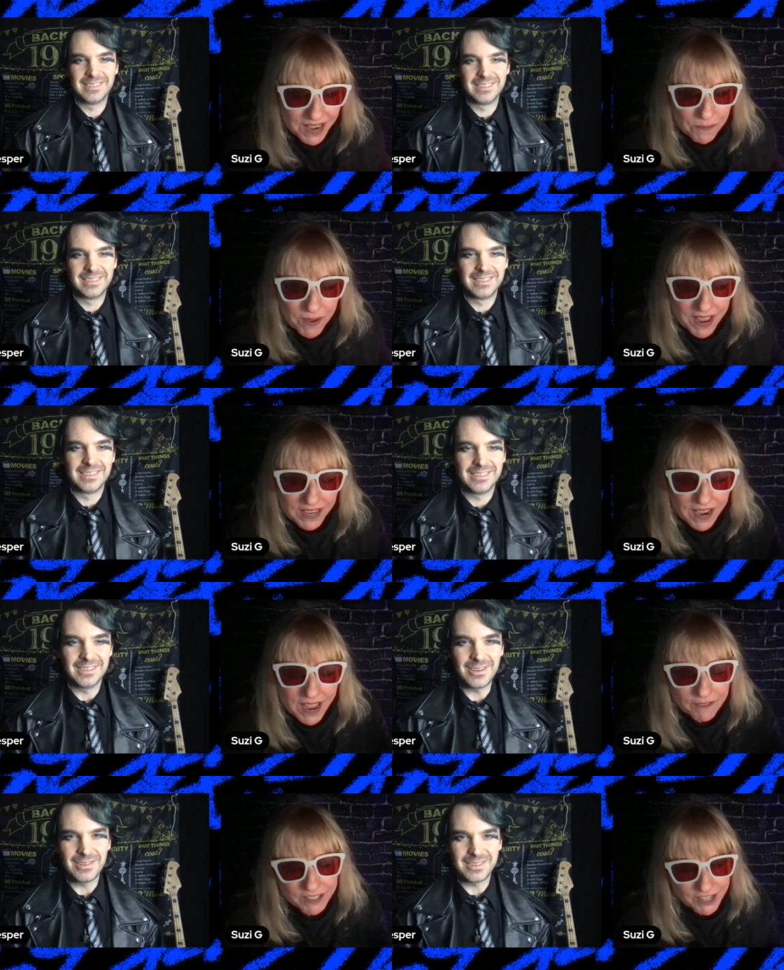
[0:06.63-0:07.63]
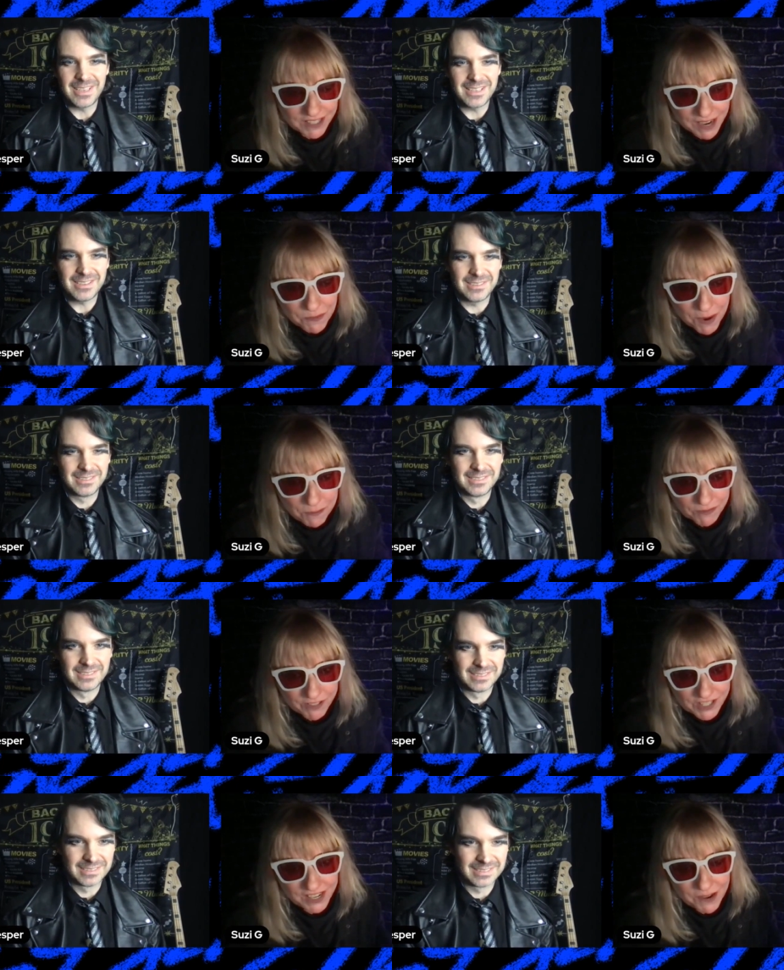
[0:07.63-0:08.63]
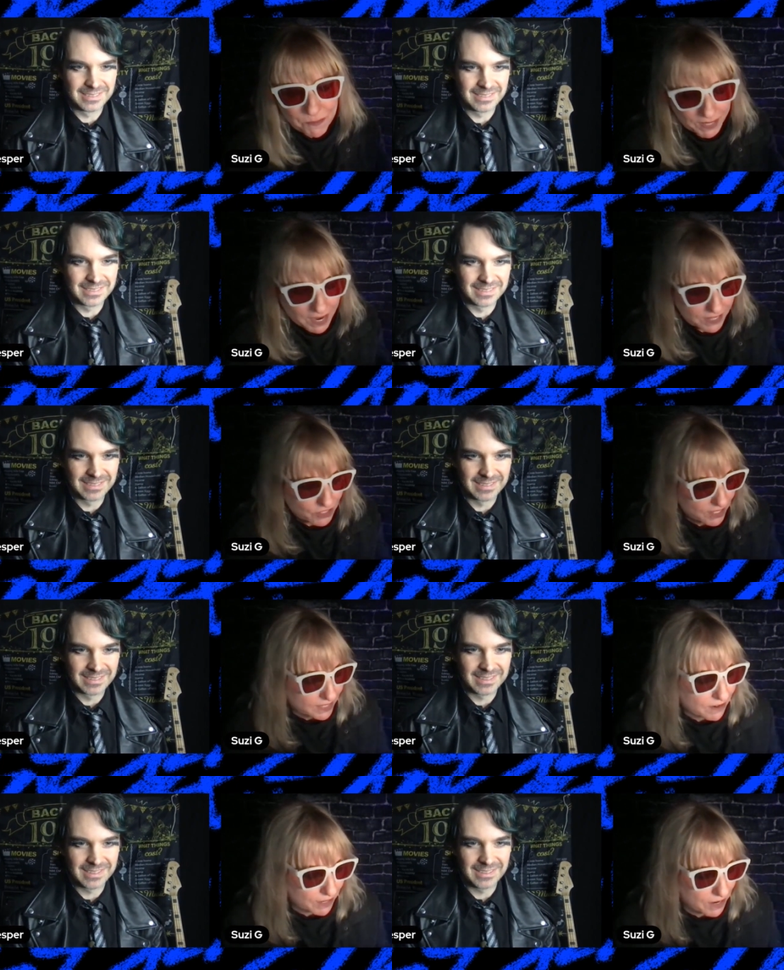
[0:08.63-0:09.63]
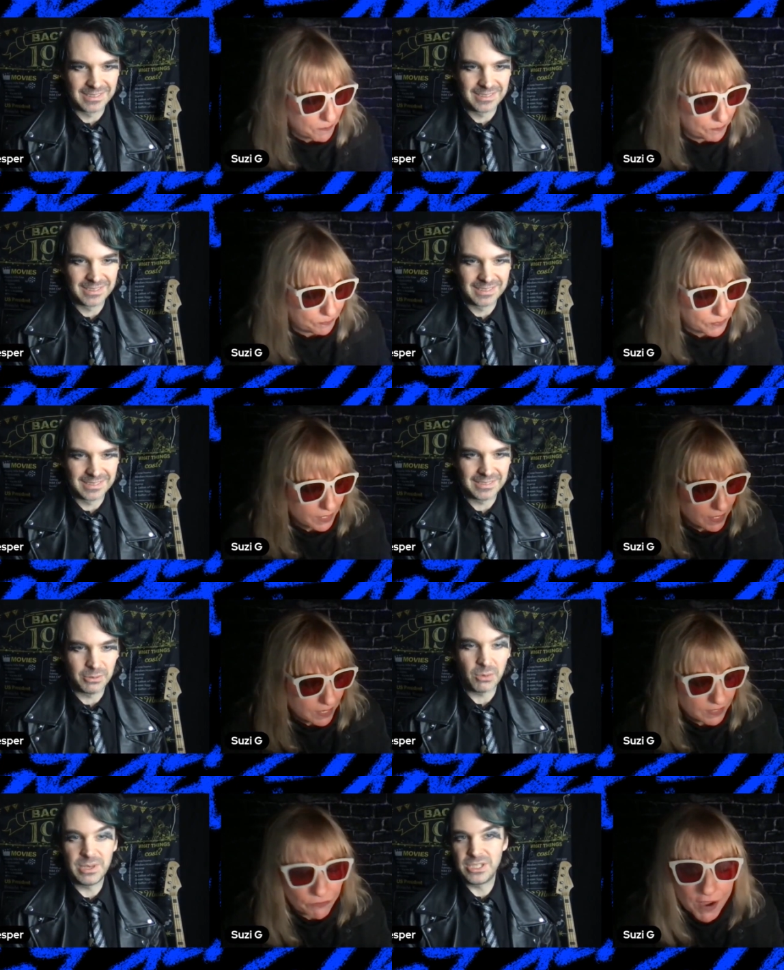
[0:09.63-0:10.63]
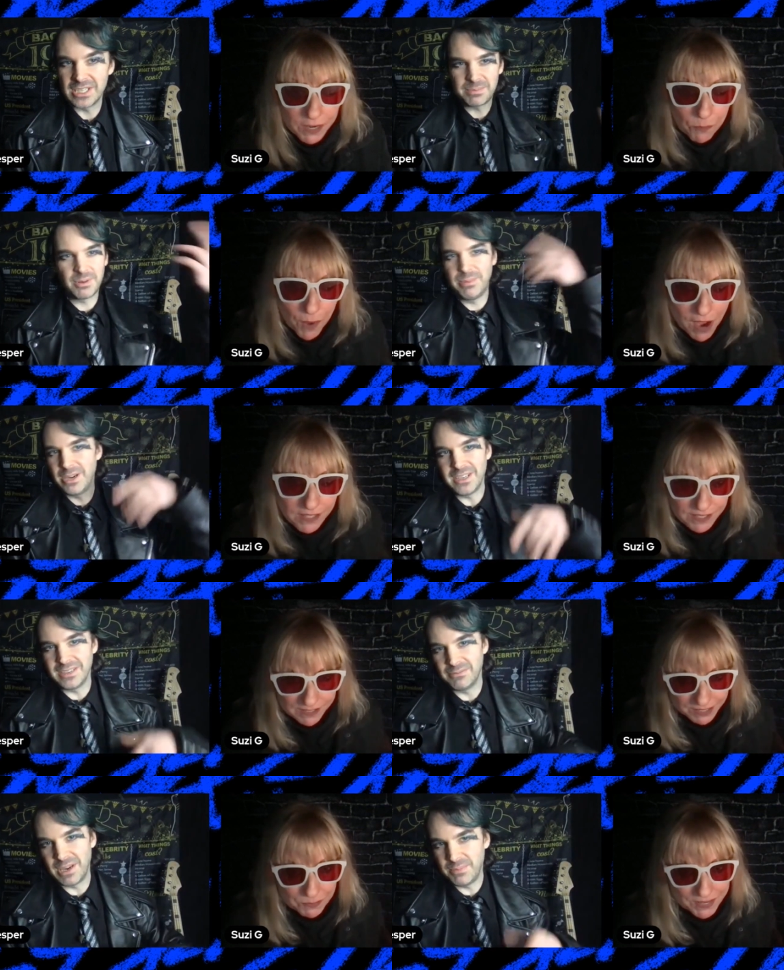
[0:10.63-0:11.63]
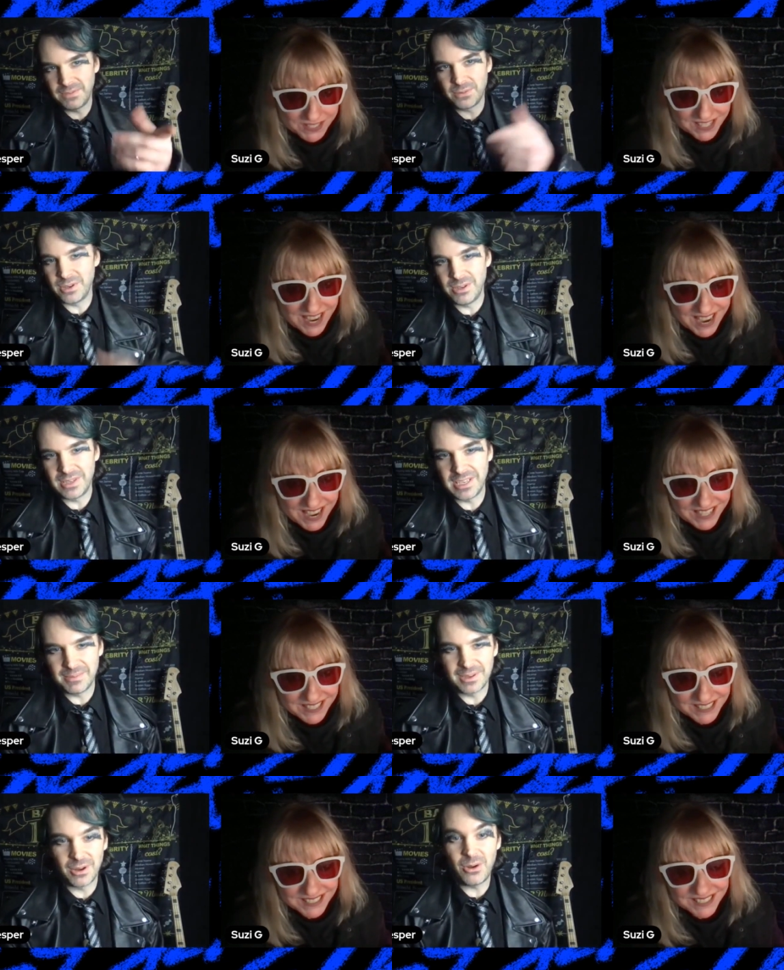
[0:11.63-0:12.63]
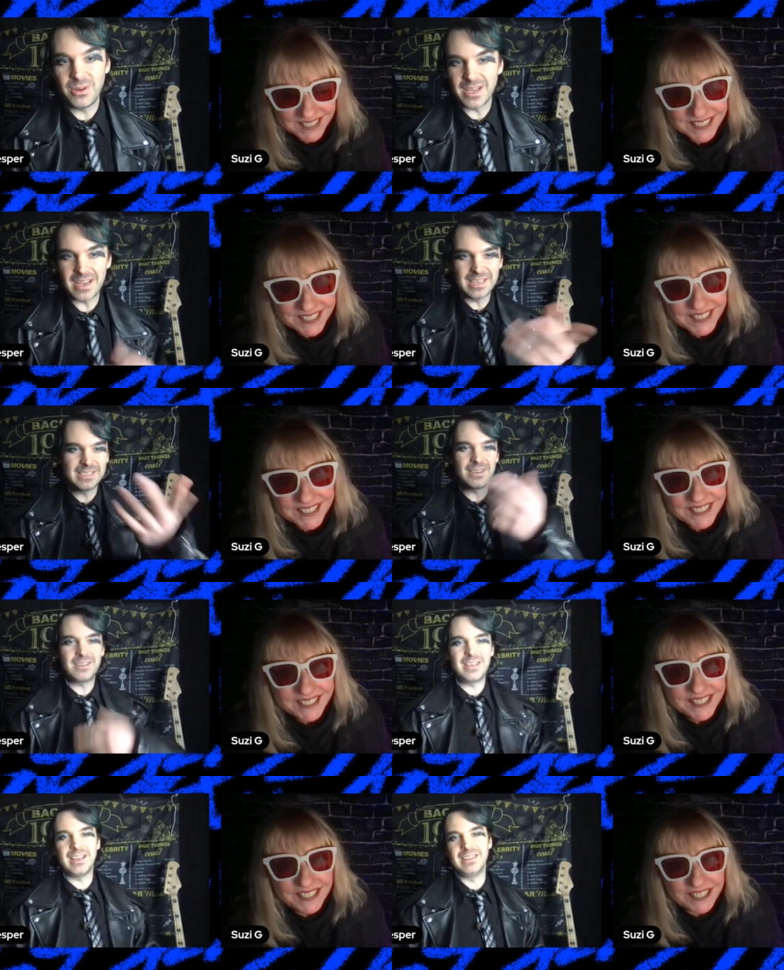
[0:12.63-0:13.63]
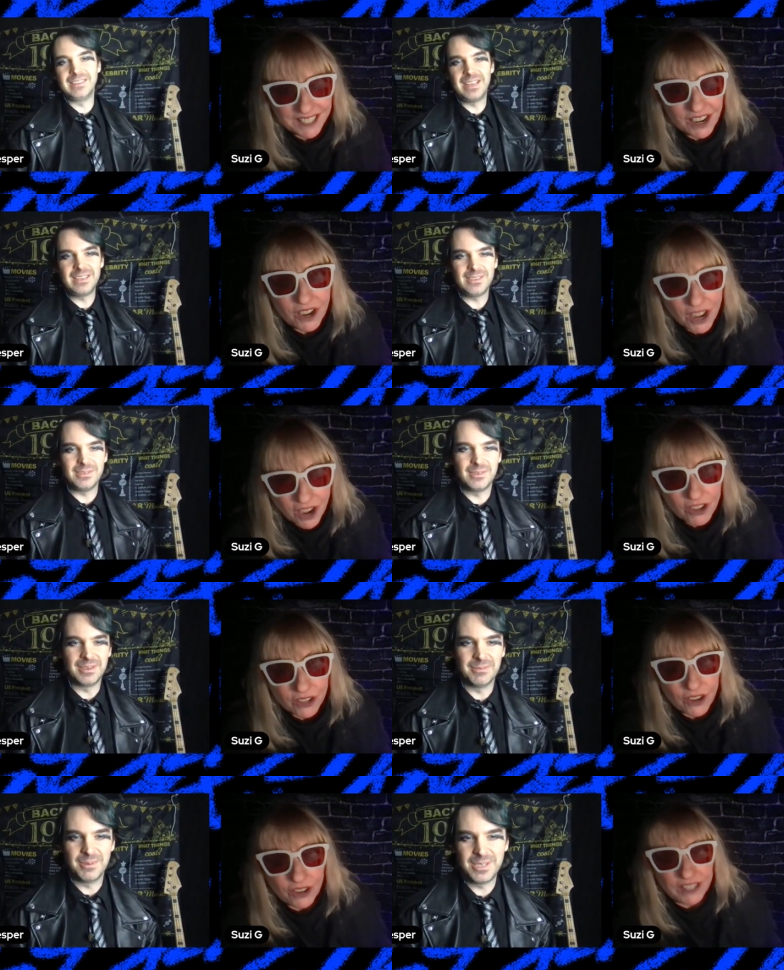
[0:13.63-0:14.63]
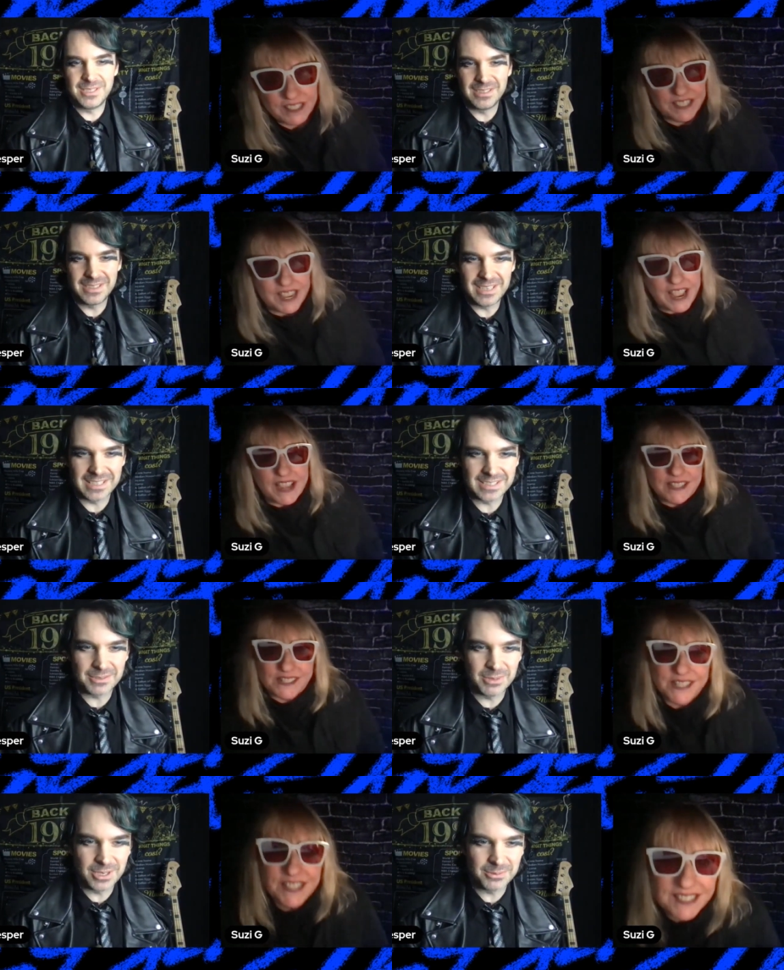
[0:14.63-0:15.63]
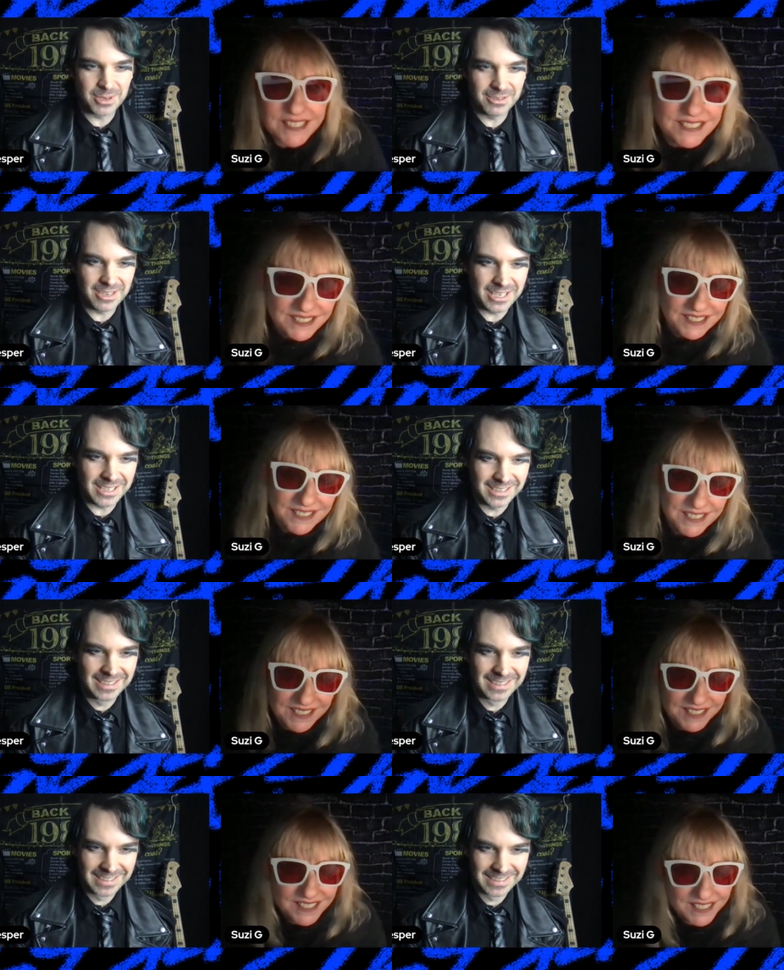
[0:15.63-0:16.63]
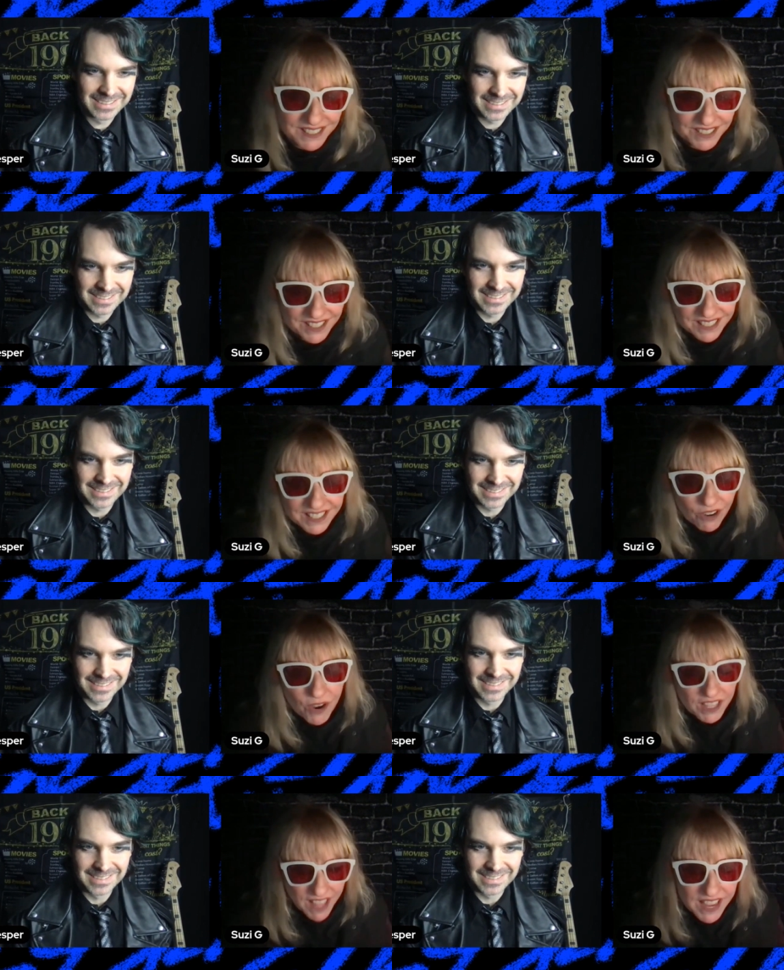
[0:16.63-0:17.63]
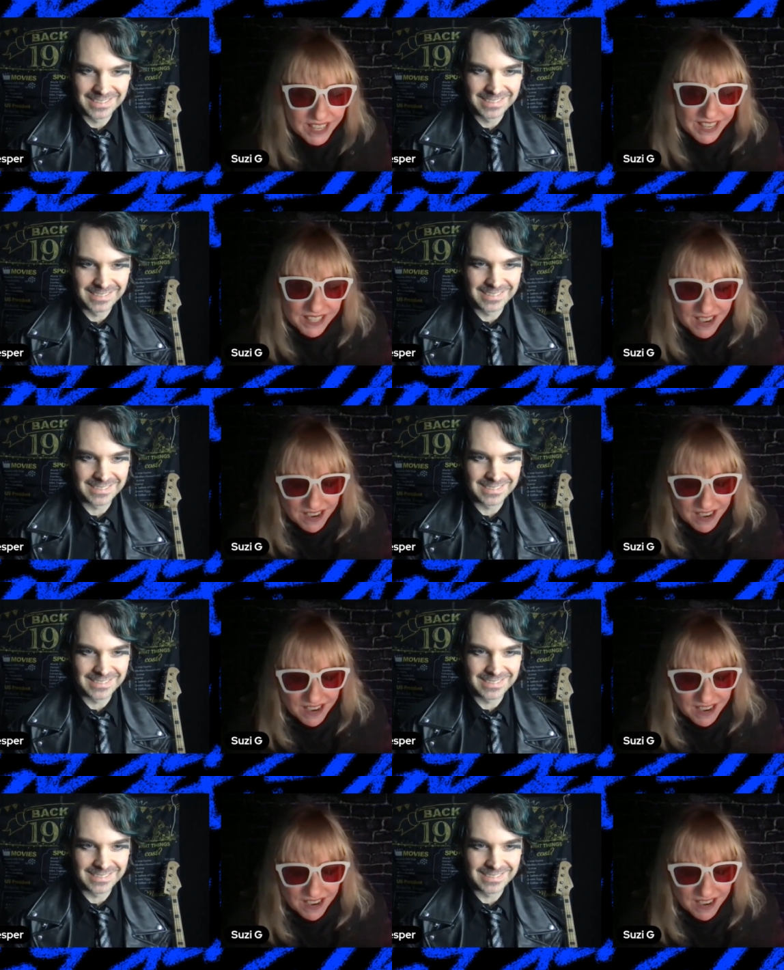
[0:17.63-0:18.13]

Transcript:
Speaker 1: and I haven't oh, checked out you. Pop Perversion yet, but I checked out um. Well, we just premiered it right before today. you came
Speaker 2: up. Oh yeah, I saw that. Thank you. Uh, what did you yes. think? It's a weird one, right?
Speaker 1: Oh, I like it. Um,